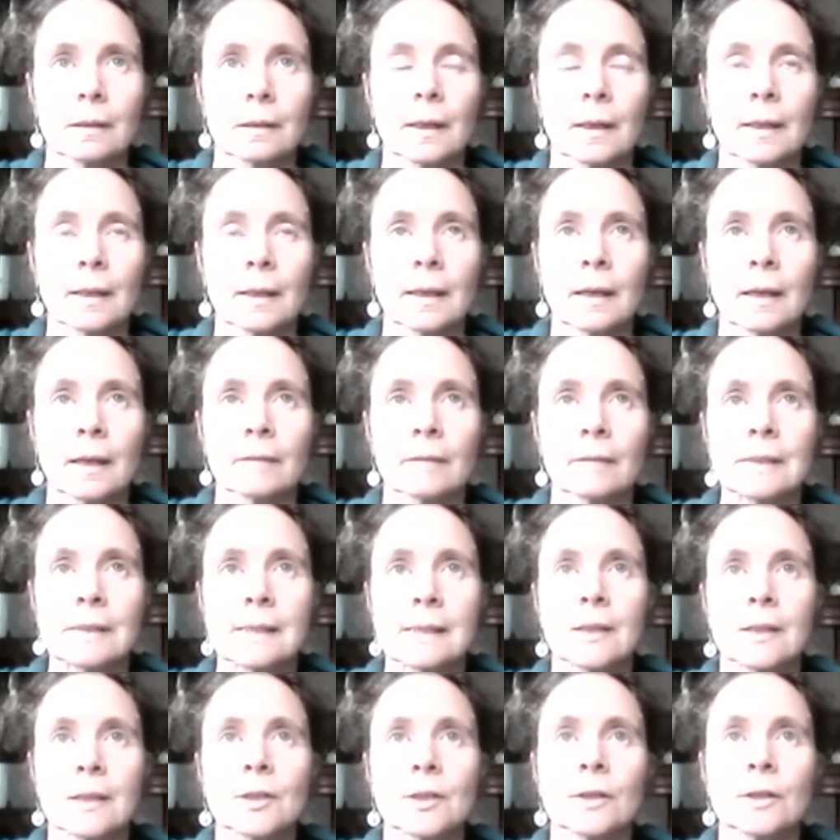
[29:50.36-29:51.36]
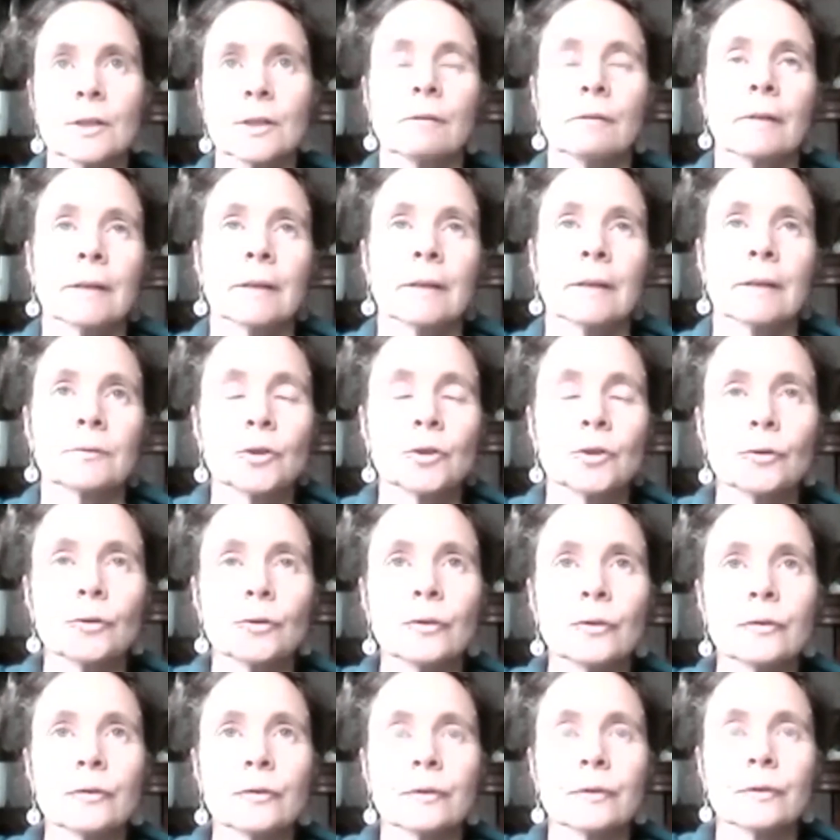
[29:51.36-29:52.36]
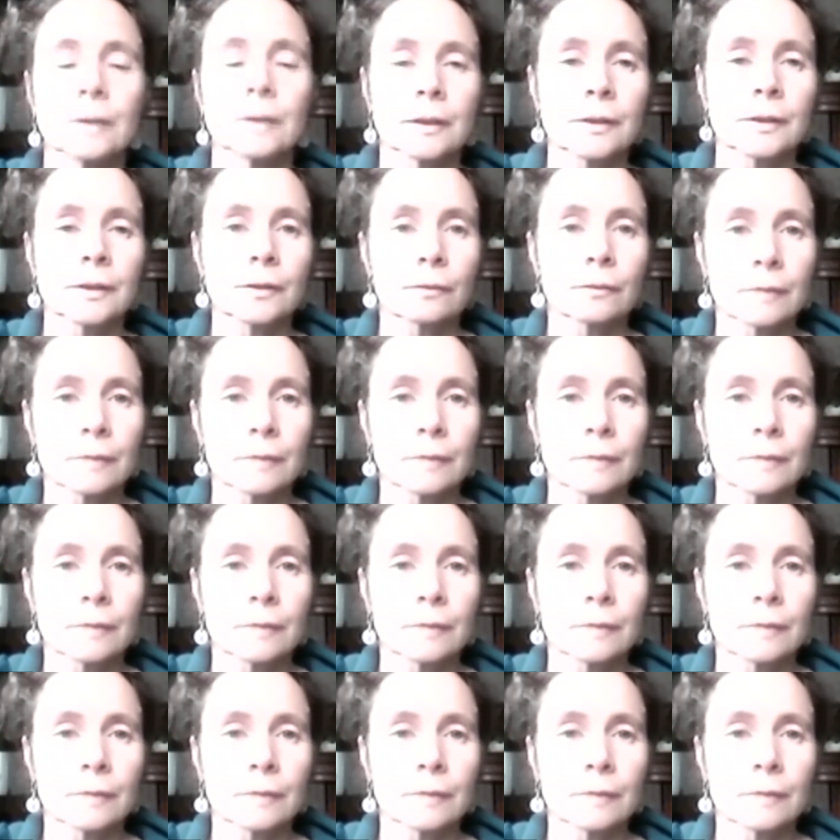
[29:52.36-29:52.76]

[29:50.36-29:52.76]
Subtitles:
I gave a session around truthfulness or